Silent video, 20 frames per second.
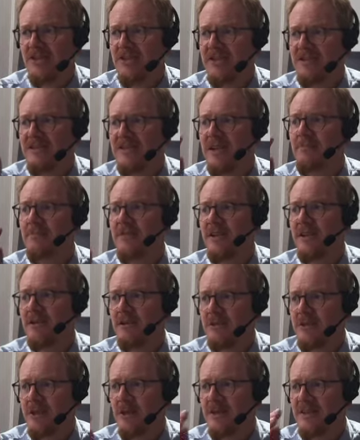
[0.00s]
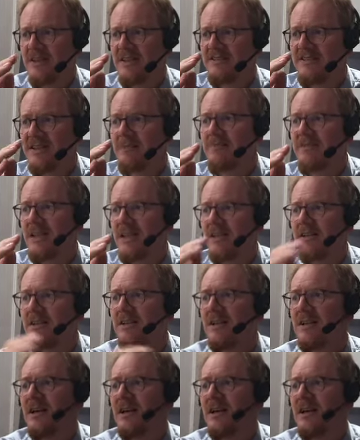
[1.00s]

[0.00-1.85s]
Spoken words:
that something going on, that something